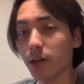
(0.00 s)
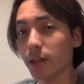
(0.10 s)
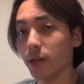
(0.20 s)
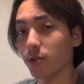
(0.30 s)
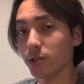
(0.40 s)

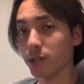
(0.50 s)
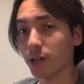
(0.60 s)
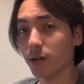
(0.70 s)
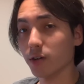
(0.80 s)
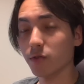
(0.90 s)
that you can check
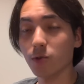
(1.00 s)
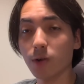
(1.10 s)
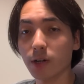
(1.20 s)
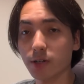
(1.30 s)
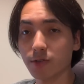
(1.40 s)
out if you
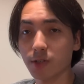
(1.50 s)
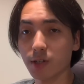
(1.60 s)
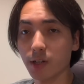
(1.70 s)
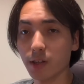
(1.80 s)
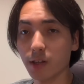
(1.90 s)
are interested
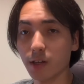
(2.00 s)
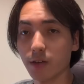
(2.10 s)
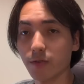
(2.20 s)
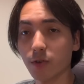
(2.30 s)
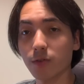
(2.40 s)
in the
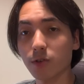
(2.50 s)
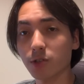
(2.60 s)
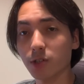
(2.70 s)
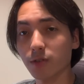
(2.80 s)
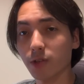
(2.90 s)
full
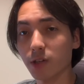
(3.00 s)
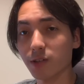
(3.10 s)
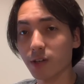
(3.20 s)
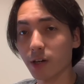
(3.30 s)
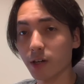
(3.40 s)
version of
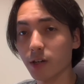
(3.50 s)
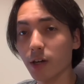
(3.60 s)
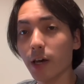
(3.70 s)
this guide.